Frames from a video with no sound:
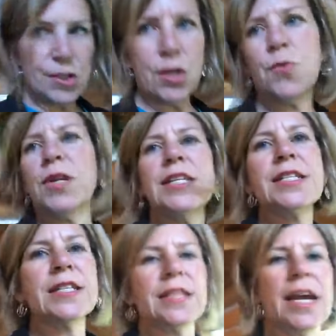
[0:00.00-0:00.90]
So what
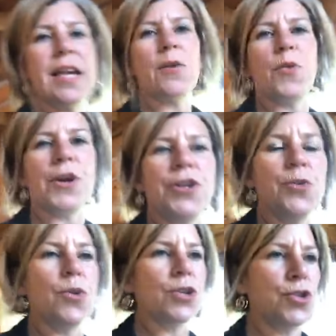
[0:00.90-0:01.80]
is it like where
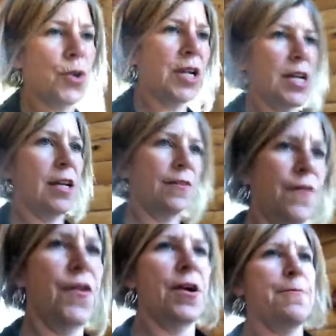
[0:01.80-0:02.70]
you're joining in
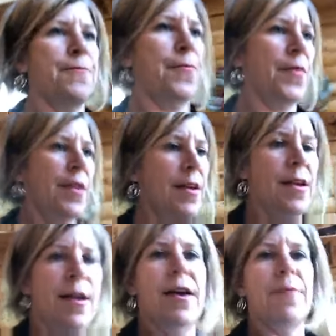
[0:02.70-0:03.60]
from?
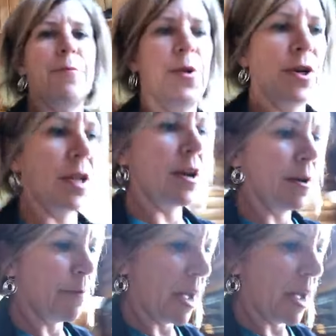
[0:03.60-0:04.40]
I'm putting on